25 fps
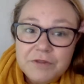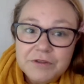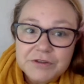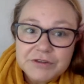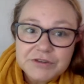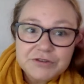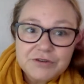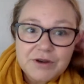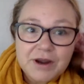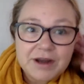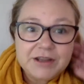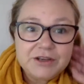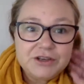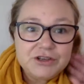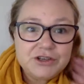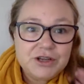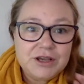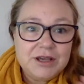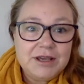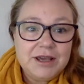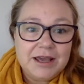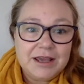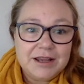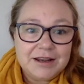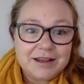
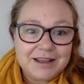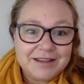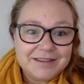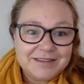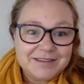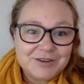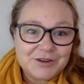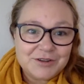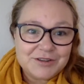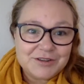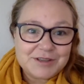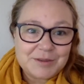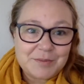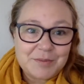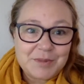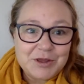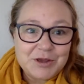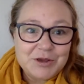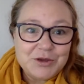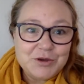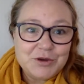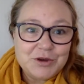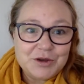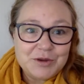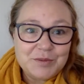strategy. It's not something
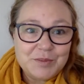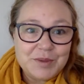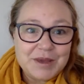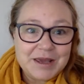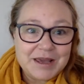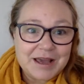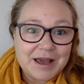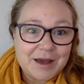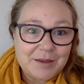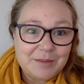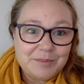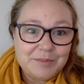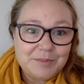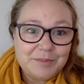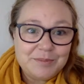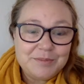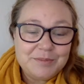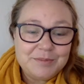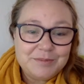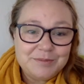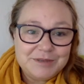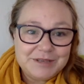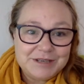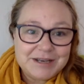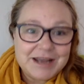you can pick up
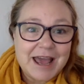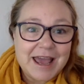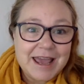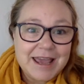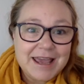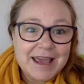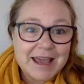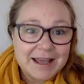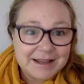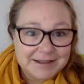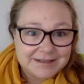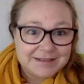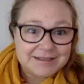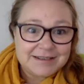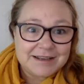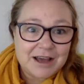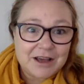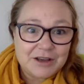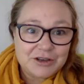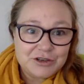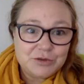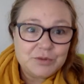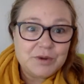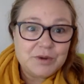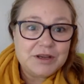today and
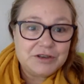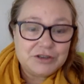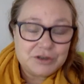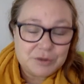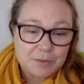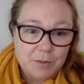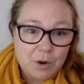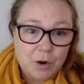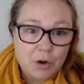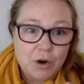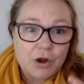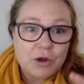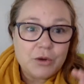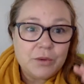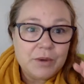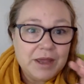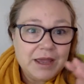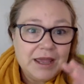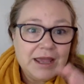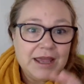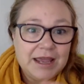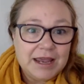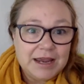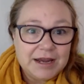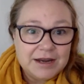start doing tomorrow
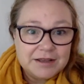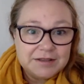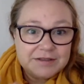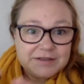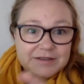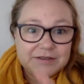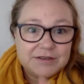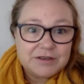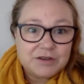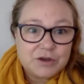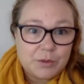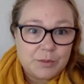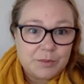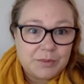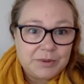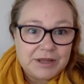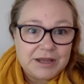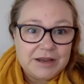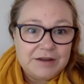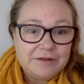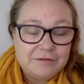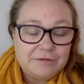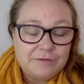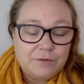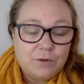in its
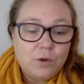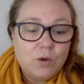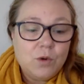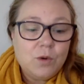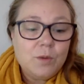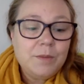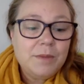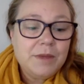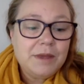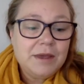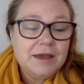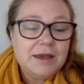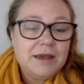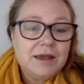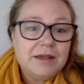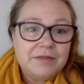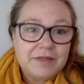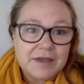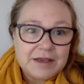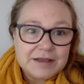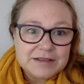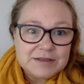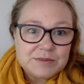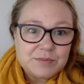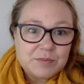complete form.
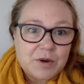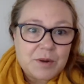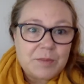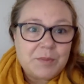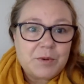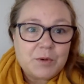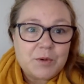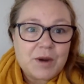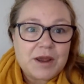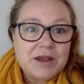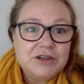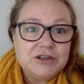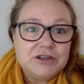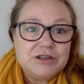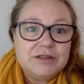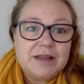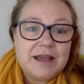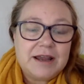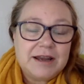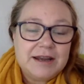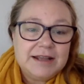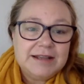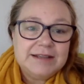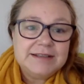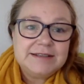There's preparation
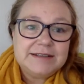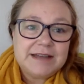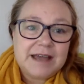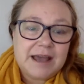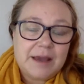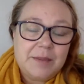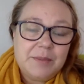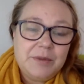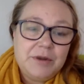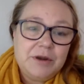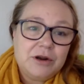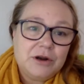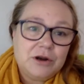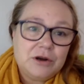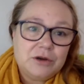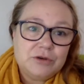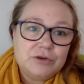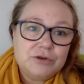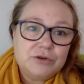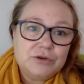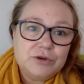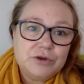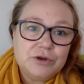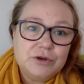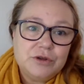that needs to happen, and I'll
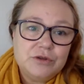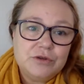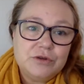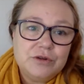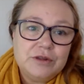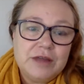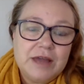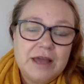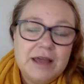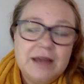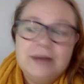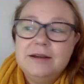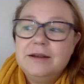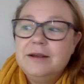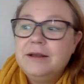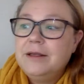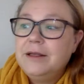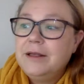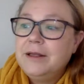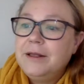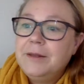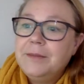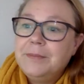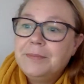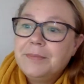talk you through that.
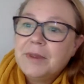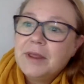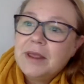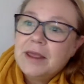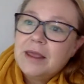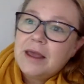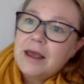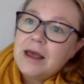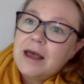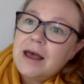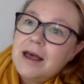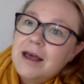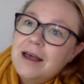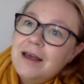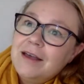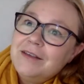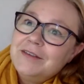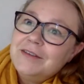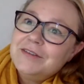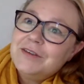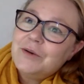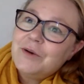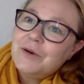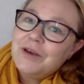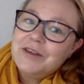
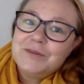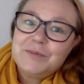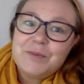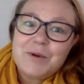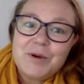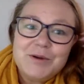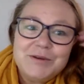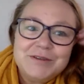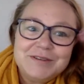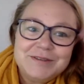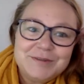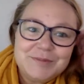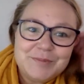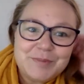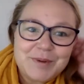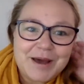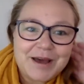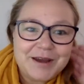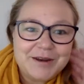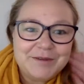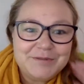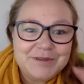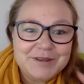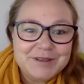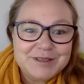So I suppose
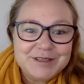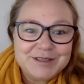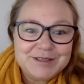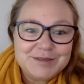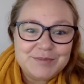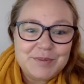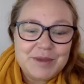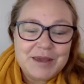part of this is